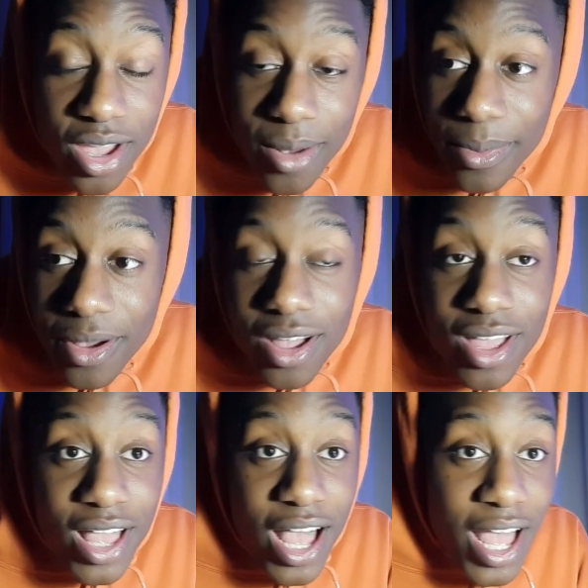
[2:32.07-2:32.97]
But
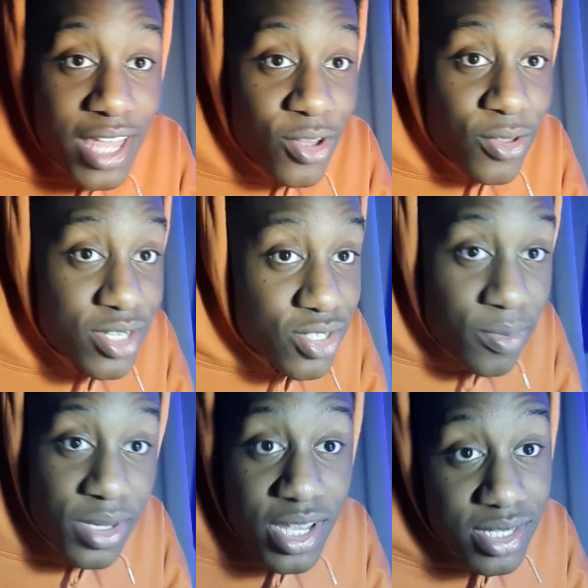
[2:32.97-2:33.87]
I know there's so
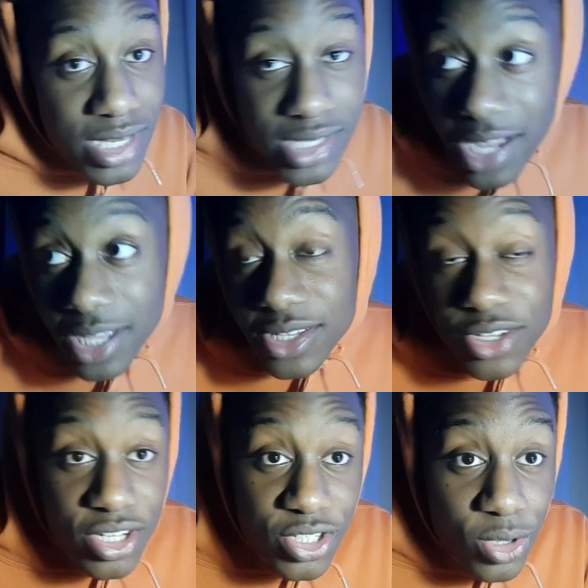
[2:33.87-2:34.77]
many other societies you
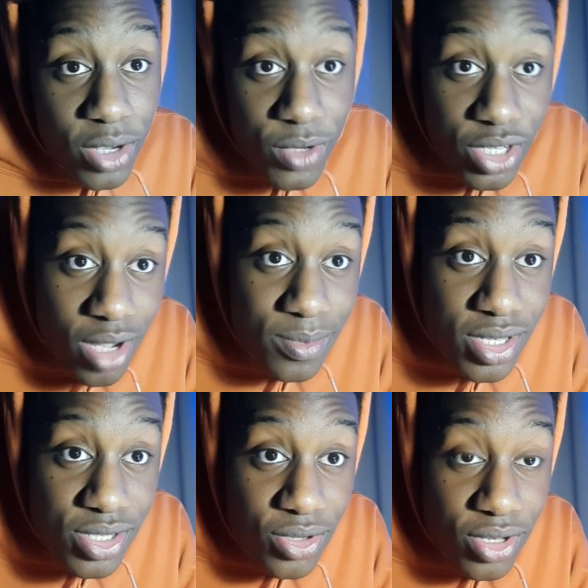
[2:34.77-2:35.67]
can join when you come to
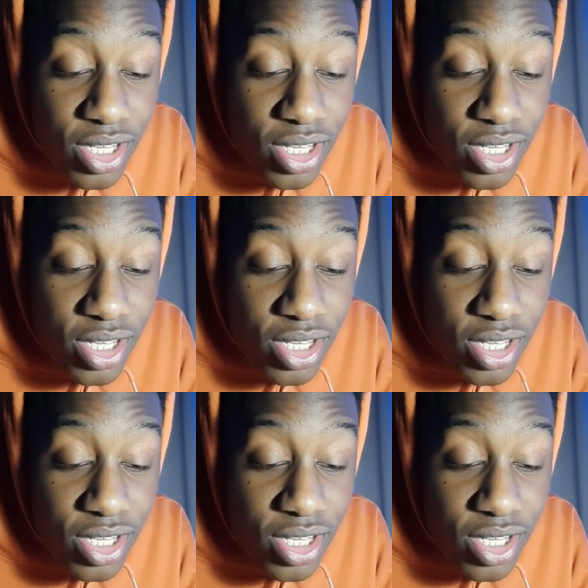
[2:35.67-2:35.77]
this uni.